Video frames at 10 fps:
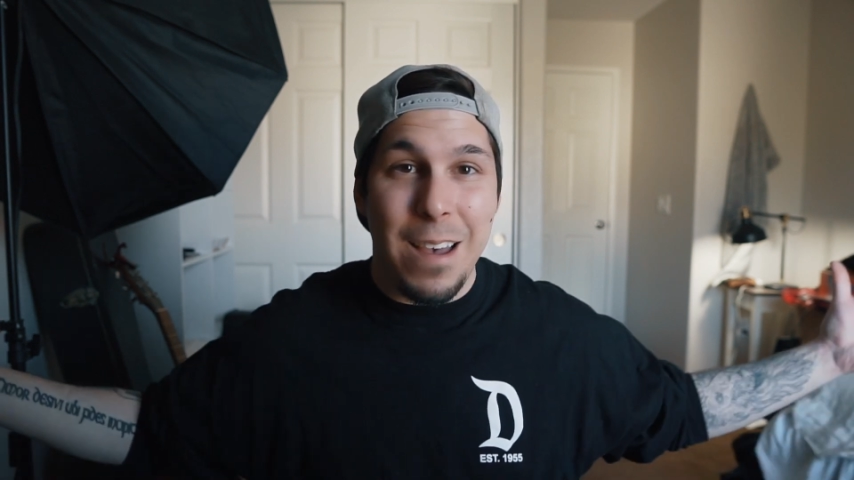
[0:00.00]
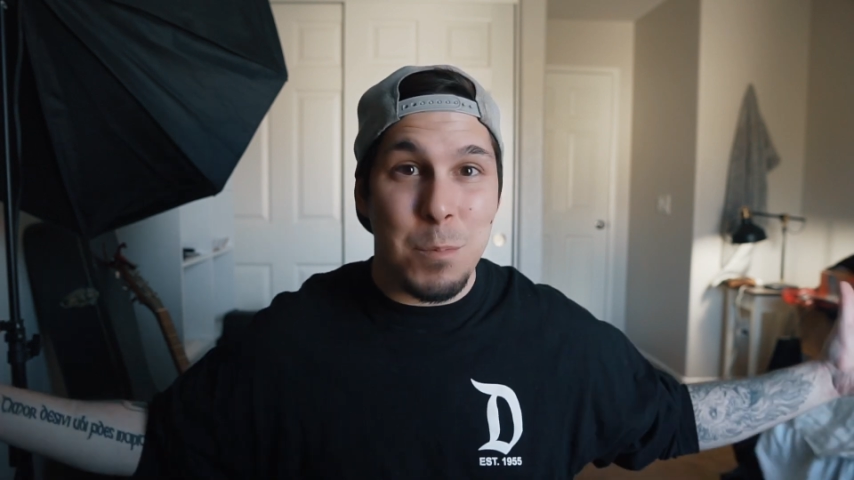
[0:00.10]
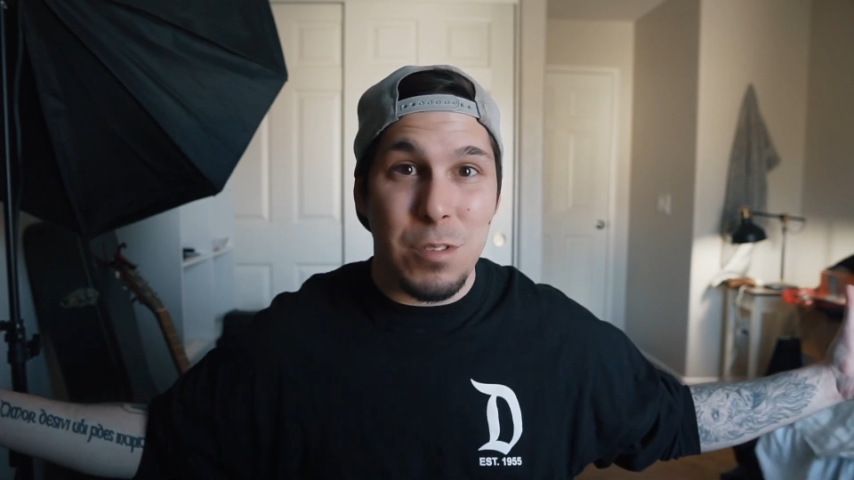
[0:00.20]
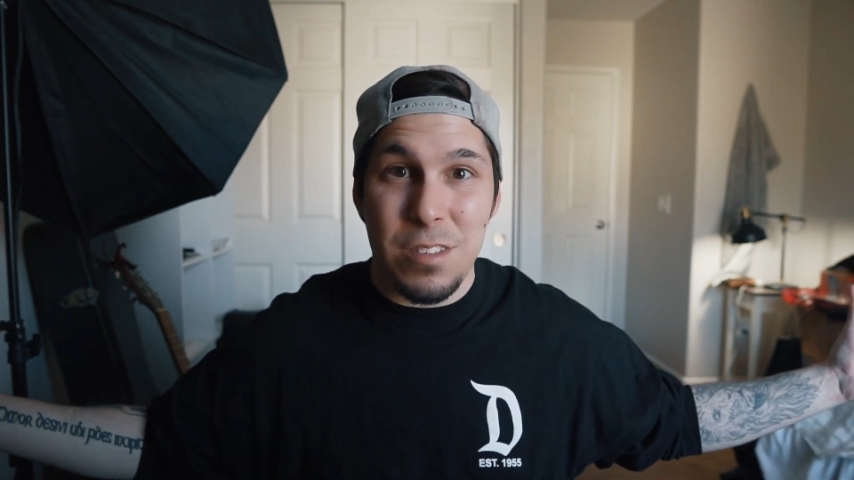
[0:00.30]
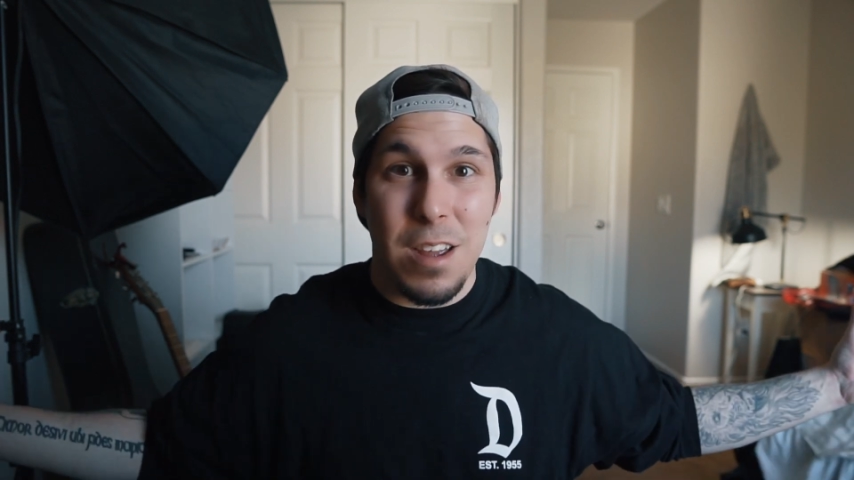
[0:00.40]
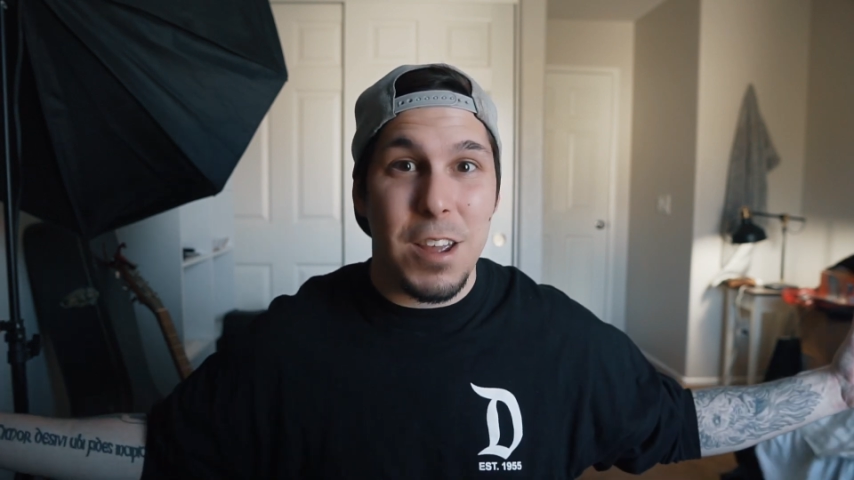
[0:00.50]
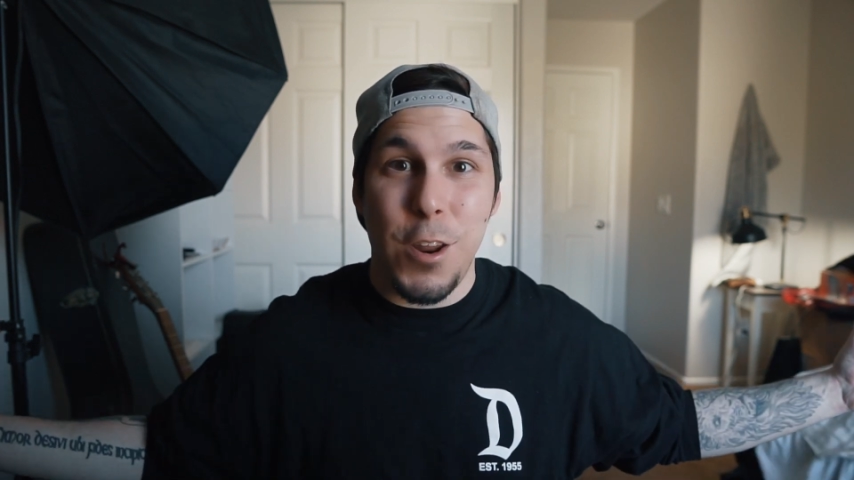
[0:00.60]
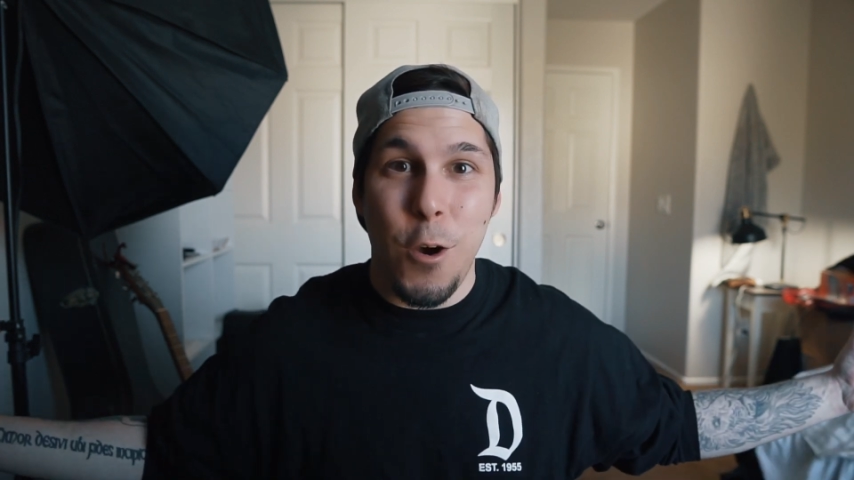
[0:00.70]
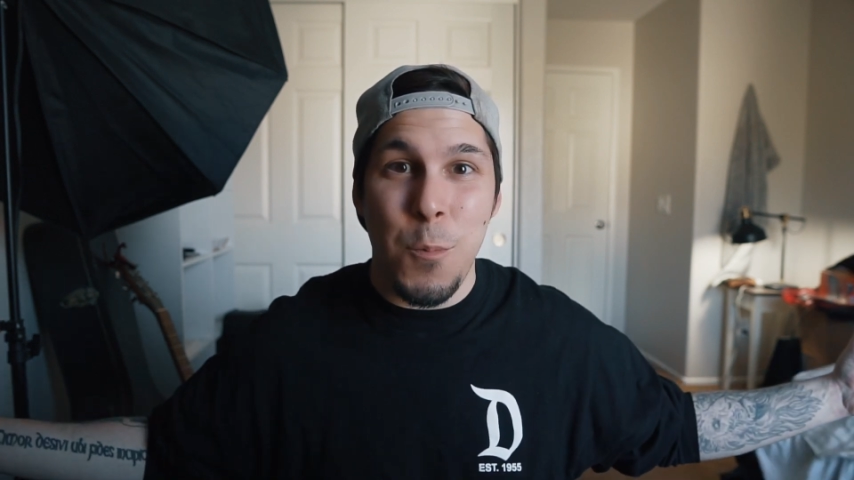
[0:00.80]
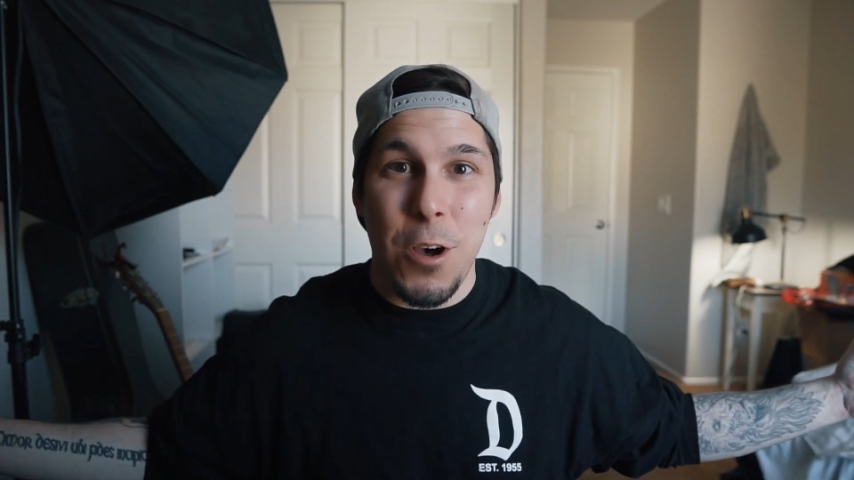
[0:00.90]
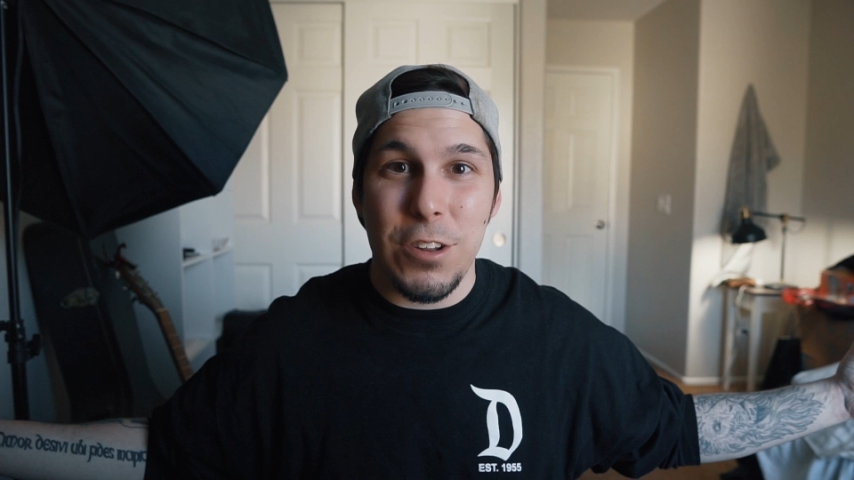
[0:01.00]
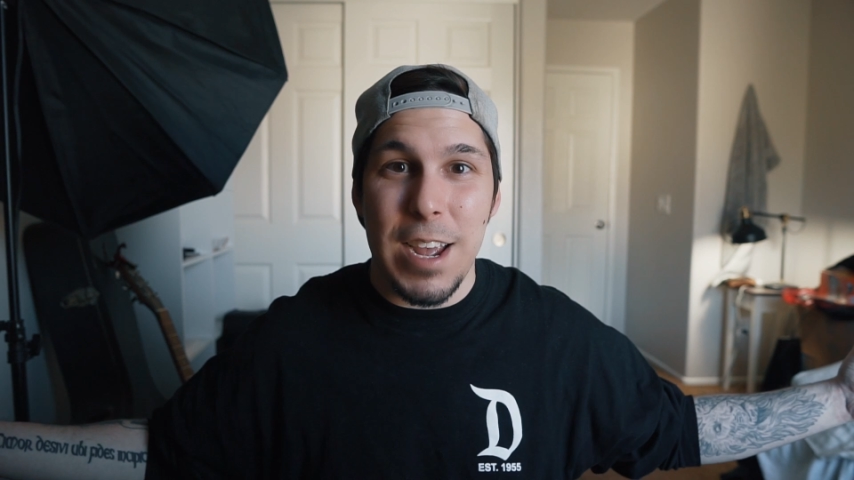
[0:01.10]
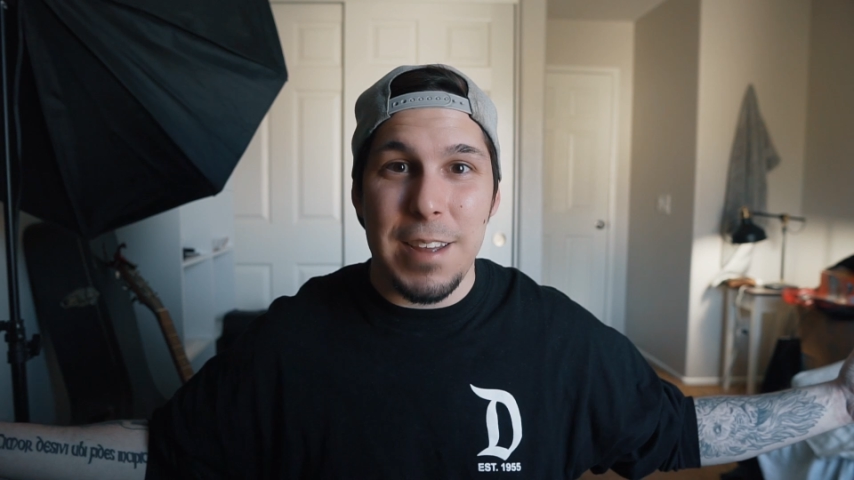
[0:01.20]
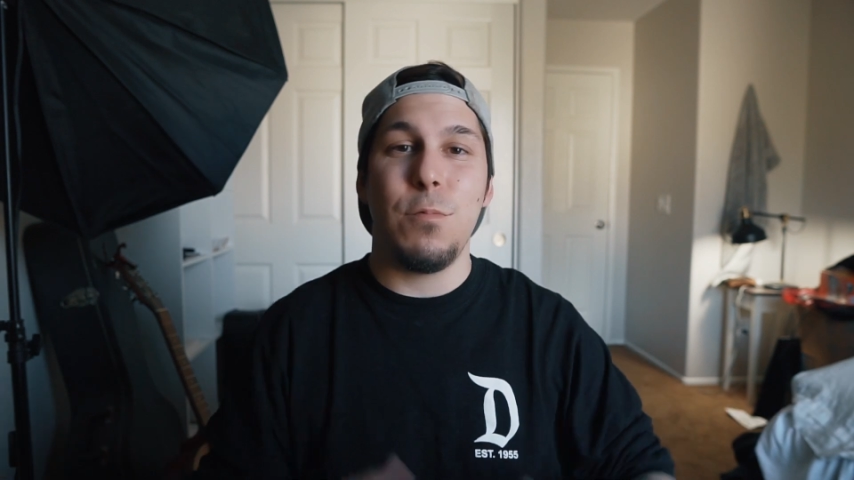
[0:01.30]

I'm stuck at home all day.